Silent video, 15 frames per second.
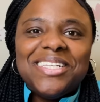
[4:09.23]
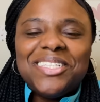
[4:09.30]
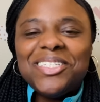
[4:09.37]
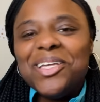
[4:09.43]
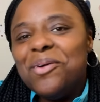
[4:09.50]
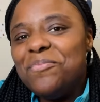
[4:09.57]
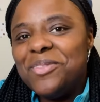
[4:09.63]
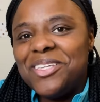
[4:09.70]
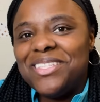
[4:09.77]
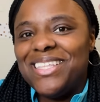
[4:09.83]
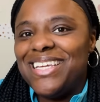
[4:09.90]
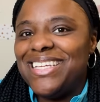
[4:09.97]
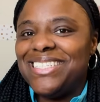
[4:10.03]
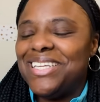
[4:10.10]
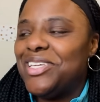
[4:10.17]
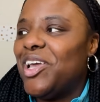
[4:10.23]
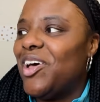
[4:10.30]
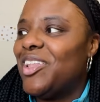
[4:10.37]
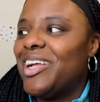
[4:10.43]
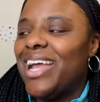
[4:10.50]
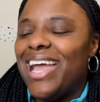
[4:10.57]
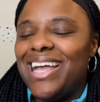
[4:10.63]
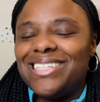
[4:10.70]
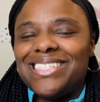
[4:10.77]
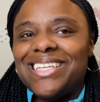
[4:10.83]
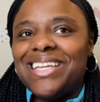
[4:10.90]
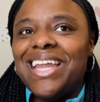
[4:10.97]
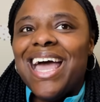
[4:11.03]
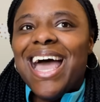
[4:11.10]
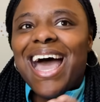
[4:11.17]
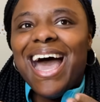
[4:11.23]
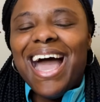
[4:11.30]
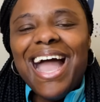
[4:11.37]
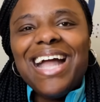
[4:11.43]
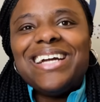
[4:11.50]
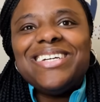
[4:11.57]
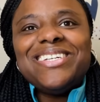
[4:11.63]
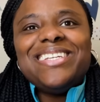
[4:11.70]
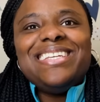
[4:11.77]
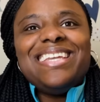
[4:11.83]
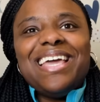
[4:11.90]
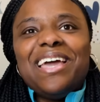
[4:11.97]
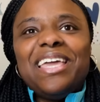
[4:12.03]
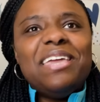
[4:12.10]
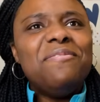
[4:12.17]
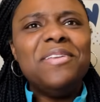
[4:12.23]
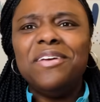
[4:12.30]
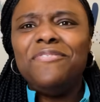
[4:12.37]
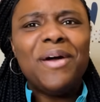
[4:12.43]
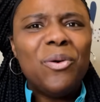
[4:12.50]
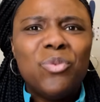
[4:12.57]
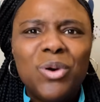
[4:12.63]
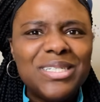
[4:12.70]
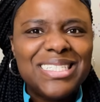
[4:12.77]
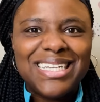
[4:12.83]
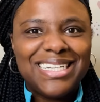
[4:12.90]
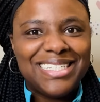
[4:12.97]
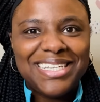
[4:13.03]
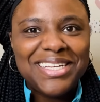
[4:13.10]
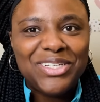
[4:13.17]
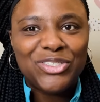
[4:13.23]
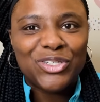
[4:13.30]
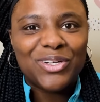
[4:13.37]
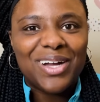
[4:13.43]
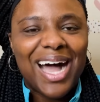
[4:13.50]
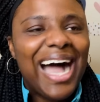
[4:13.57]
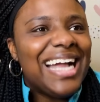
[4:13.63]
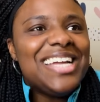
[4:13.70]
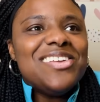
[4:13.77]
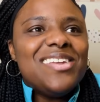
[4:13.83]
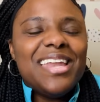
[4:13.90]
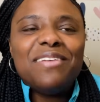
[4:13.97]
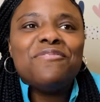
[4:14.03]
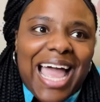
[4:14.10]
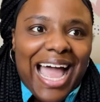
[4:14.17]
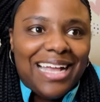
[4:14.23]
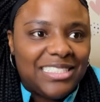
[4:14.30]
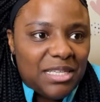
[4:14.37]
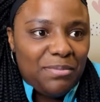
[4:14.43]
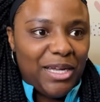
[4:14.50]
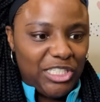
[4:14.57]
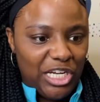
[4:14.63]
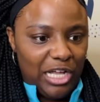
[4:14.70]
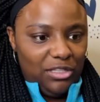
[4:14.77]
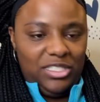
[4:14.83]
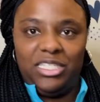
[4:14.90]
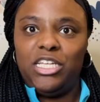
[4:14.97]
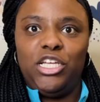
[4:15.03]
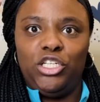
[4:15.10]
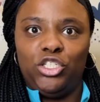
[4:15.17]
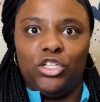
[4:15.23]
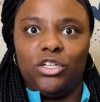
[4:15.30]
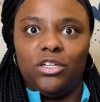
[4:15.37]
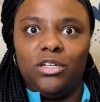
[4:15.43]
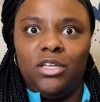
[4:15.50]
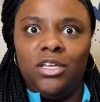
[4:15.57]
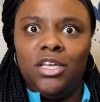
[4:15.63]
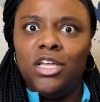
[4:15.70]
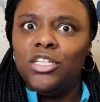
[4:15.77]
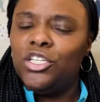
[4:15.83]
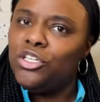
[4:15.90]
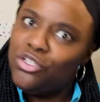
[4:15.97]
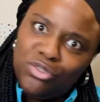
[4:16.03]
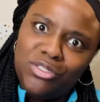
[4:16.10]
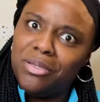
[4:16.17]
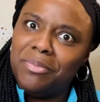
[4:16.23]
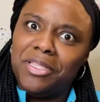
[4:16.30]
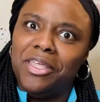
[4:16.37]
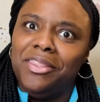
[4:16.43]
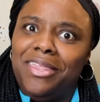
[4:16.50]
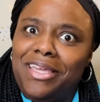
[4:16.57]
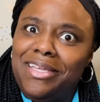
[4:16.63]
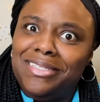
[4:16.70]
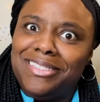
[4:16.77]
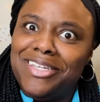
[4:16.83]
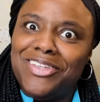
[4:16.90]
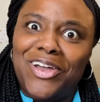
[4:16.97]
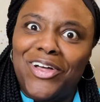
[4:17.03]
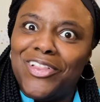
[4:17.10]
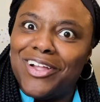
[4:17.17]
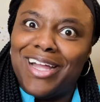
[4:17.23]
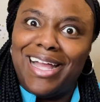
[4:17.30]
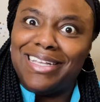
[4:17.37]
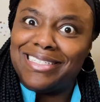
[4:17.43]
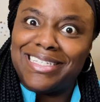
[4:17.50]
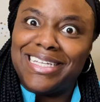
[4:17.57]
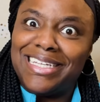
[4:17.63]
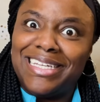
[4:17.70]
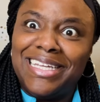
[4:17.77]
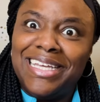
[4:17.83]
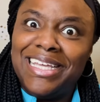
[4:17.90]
Some of the things that y'all are asking, I could even if I wasn't a teacher, I could never ask my child's teacher to do some of the things that y'all are asking.